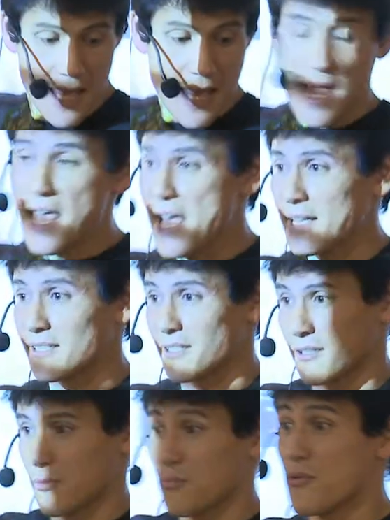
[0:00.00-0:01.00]

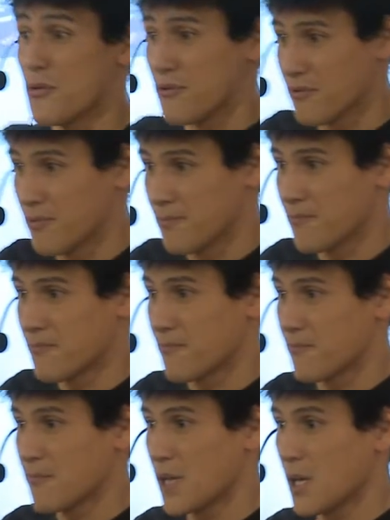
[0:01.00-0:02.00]
and proof.
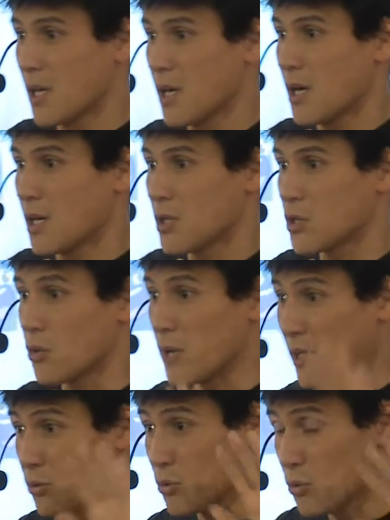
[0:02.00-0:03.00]
So we
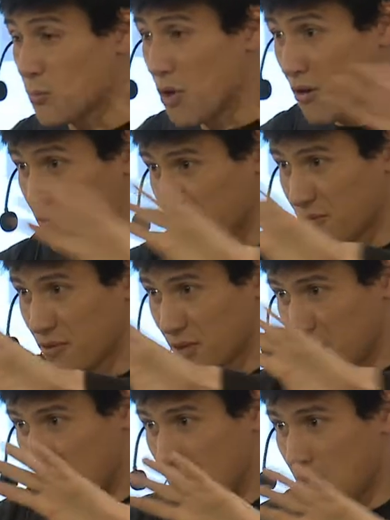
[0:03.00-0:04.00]
had to do both.
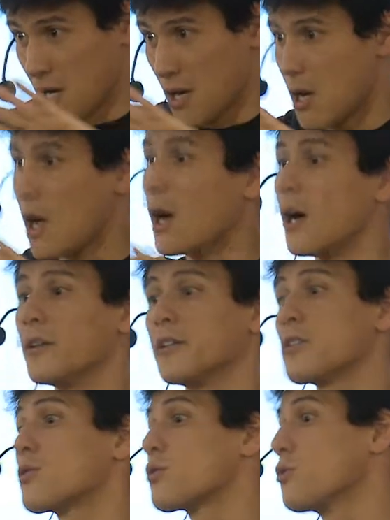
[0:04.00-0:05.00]
And
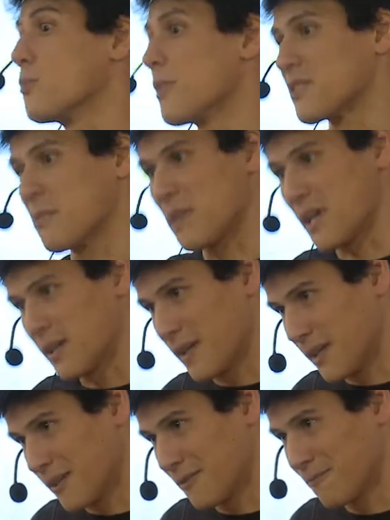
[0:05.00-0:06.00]
it's super
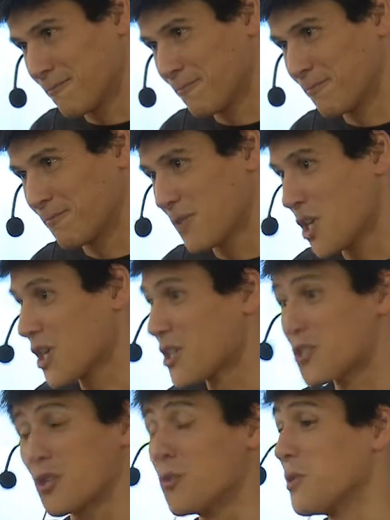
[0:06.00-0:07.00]
demanding.
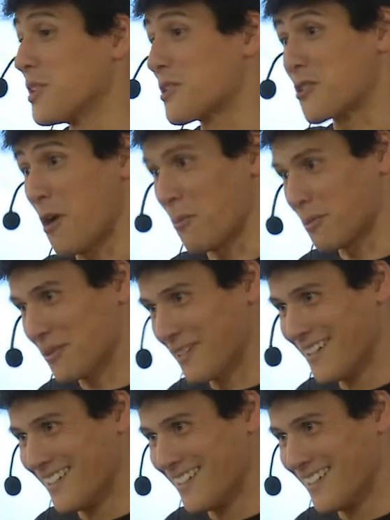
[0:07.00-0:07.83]
So we stopped.